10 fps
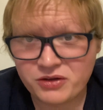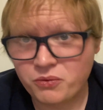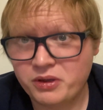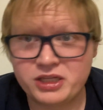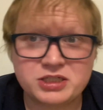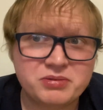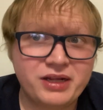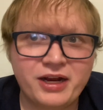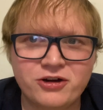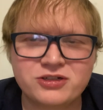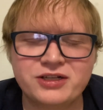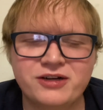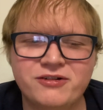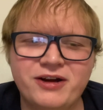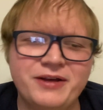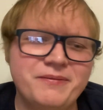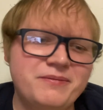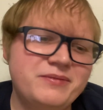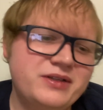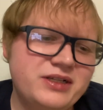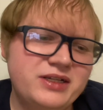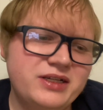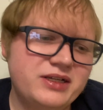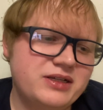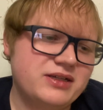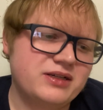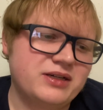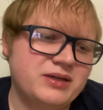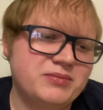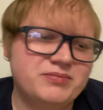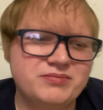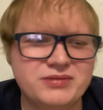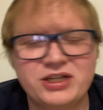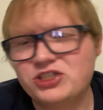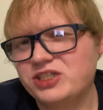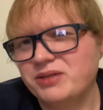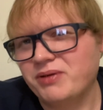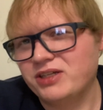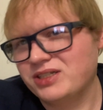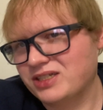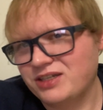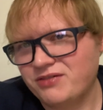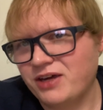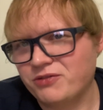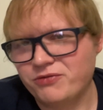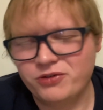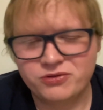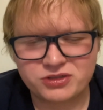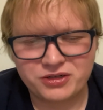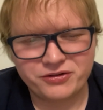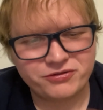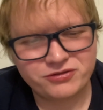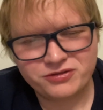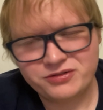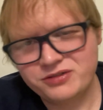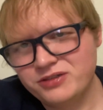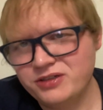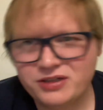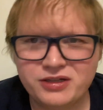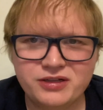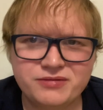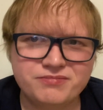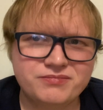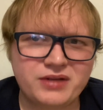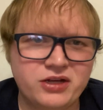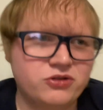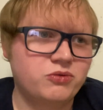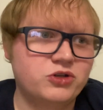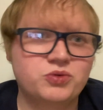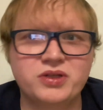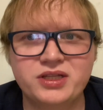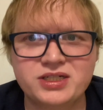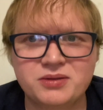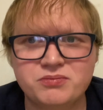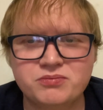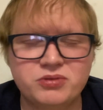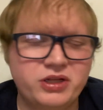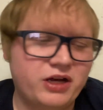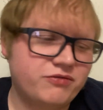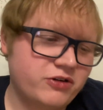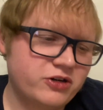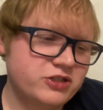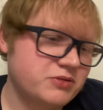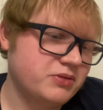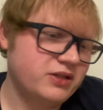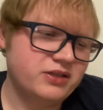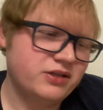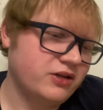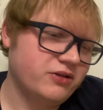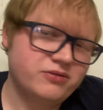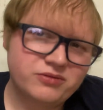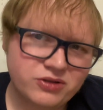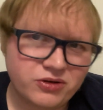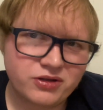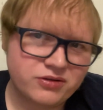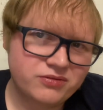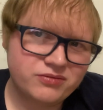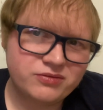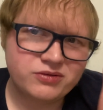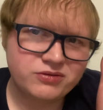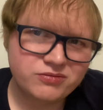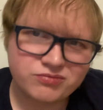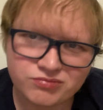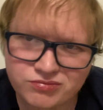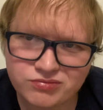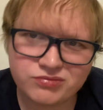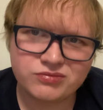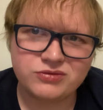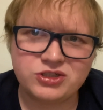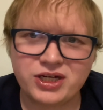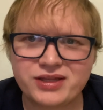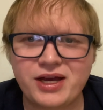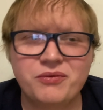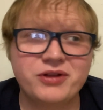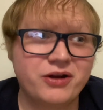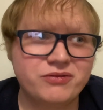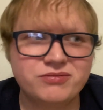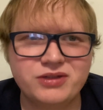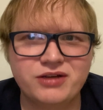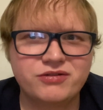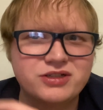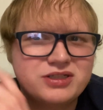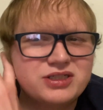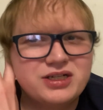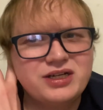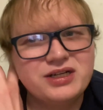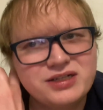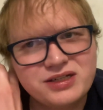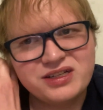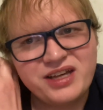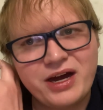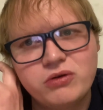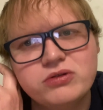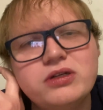we can split hairs there, right? I just did my 65 review, so if, I don't know which one of these I'm putting out first, but you know, you can check that one out if it's out.